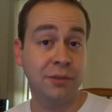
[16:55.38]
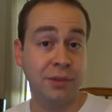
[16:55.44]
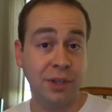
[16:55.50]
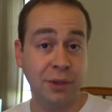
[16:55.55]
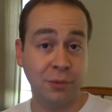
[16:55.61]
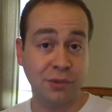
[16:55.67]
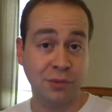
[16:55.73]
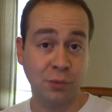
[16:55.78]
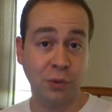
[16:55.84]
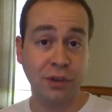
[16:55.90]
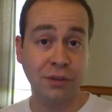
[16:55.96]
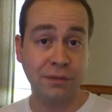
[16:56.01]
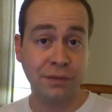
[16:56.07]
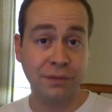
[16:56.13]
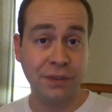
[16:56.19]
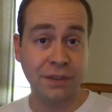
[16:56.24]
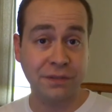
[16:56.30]
it was
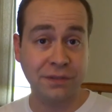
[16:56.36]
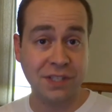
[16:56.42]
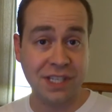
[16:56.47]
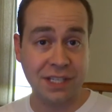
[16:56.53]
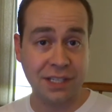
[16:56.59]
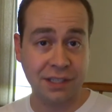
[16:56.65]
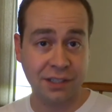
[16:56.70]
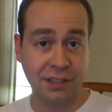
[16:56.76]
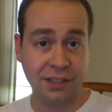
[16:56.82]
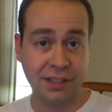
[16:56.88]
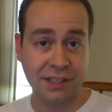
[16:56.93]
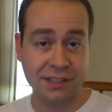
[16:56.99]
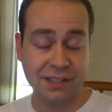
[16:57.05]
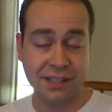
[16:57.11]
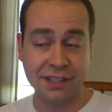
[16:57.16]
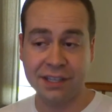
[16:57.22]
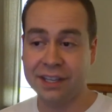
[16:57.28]
150,
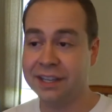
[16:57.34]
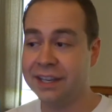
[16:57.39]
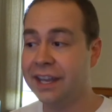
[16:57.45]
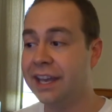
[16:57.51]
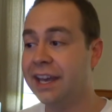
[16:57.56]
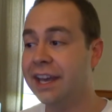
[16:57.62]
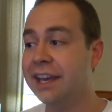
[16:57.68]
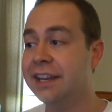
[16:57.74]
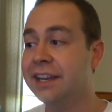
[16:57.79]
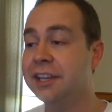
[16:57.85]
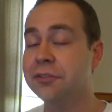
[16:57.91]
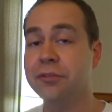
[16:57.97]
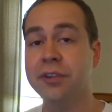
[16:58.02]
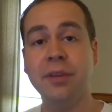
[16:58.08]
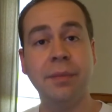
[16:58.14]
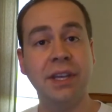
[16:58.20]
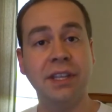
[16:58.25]
and then it had
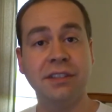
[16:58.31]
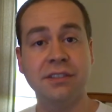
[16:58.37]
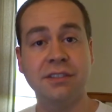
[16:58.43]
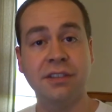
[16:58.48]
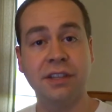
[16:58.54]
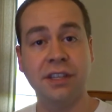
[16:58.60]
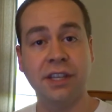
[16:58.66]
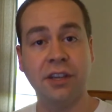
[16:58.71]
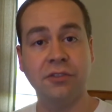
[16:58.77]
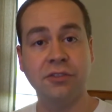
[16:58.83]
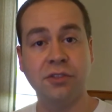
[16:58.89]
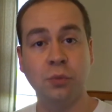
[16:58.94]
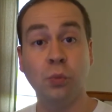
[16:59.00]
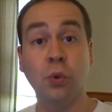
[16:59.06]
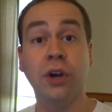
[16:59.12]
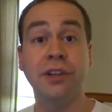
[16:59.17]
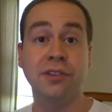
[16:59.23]
a rebate that took it down
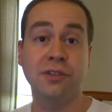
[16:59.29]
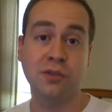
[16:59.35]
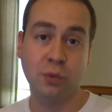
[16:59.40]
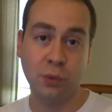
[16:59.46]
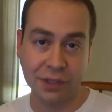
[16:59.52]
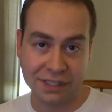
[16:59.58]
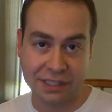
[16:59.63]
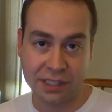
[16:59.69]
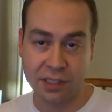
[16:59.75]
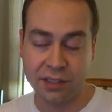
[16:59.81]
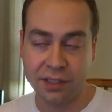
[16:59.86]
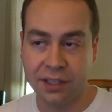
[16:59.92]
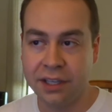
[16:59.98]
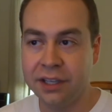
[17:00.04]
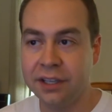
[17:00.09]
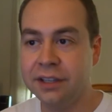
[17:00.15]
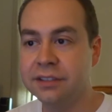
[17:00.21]
to 120.
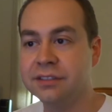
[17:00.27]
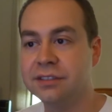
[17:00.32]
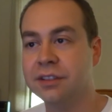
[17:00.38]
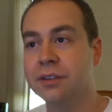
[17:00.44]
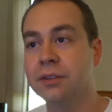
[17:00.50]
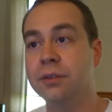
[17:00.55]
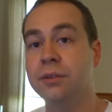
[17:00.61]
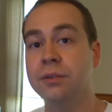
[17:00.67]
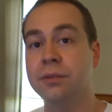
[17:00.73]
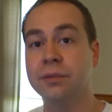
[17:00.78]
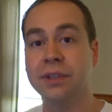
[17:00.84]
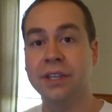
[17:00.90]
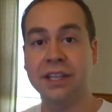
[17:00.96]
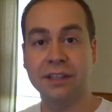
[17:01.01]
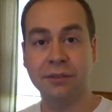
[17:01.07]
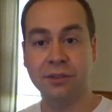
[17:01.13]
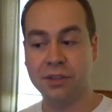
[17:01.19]
So
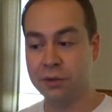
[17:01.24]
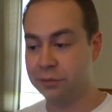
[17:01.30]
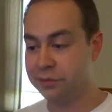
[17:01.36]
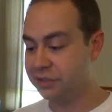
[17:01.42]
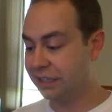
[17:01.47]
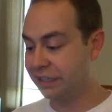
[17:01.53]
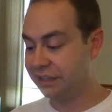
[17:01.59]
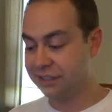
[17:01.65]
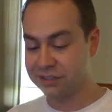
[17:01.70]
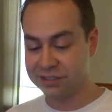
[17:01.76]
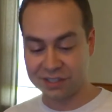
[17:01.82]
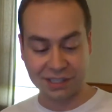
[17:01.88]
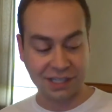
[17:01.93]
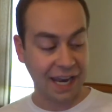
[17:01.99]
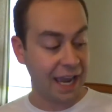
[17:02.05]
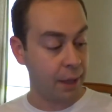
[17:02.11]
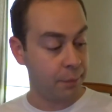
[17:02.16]
there was like this
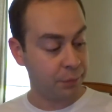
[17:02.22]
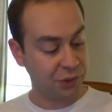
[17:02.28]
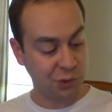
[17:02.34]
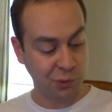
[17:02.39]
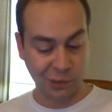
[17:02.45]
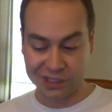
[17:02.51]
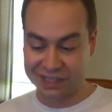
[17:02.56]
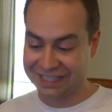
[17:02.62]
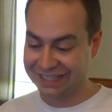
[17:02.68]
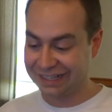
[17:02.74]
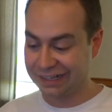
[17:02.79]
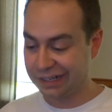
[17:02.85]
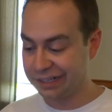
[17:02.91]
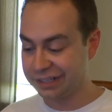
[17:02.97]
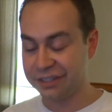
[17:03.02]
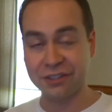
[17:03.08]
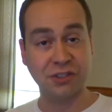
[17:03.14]
gap between like
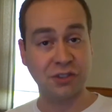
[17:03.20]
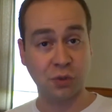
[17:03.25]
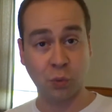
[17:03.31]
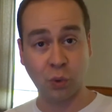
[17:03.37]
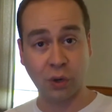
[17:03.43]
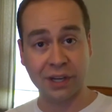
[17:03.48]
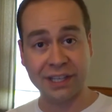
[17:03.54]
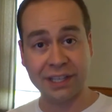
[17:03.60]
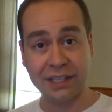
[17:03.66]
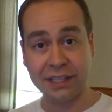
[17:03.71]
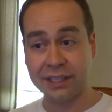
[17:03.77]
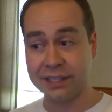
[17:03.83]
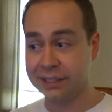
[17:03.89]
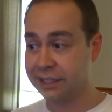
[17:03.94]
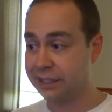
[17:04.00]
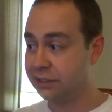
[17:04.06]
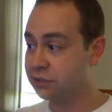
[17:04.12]
120
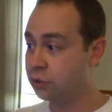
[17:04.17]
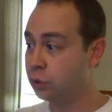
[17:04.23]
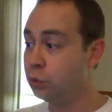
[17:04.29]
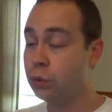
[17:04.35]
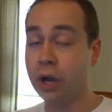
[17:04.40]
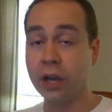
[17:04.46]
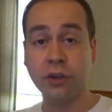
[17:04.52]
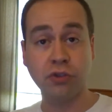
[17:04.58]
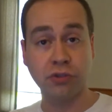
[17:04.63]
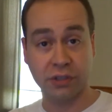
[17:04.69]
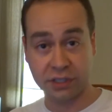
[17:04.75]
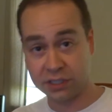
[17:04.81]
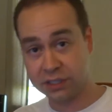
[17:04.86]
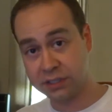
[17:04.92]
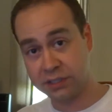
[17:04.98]
and like 200